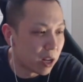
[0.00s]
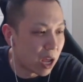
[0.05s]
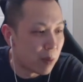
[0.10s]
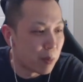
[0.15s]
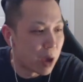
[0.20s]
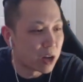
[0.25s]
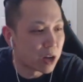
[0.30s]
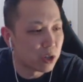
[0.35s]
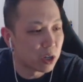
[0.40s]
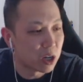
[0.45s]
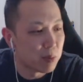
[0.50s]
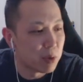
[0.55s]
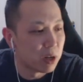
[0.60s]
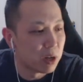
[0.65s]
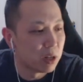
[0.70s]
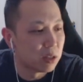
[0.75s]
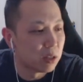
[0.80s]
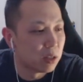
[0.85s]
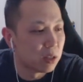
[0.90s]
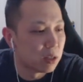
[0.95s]
I'm actually committed
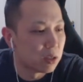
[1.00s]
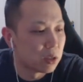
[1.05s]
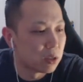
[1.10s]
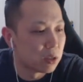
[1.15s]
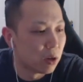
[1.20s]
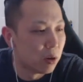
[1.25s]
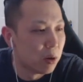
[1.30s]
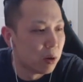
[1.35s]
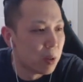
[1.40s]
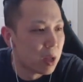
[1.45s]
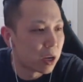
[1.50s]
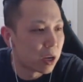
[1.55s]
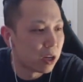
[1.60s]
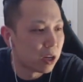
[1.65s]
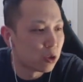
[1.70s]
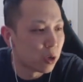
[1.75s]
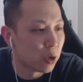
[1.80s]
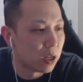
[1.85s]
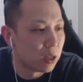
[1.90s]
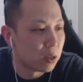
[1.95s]
to this, so I'm going to
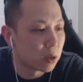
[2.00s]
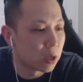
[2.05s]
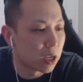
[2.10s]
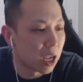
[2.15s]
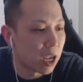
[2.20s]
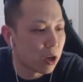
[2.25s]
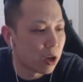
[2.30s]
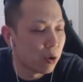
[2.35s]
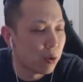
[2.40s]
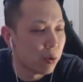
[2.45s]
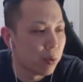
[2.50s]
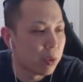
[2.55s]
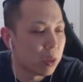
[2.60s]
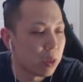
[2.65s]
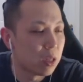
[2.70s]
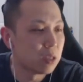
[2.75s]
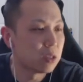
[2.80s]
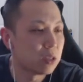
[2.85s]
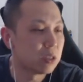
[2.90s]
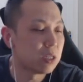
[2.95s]
try to KO
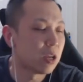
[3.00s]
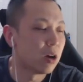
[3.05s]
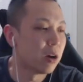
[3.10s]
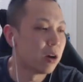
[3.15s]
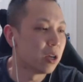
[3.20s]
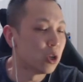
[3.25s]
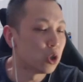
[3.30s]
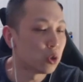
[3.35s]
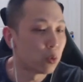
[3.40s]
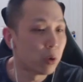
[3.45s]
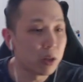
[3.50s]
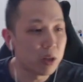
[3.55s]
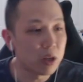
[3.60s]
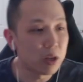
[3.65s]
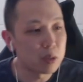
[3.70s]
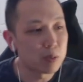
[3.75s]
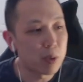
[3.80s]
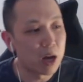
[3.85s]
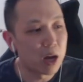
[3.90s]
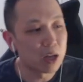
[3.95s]
this Dialga as quickly as
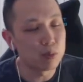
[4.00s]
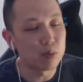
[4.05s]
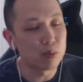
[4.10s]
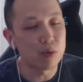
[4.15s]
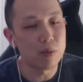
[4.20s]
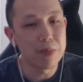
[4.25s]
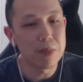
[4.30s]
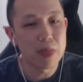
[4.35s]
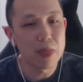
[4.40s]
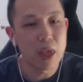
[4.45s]
possible,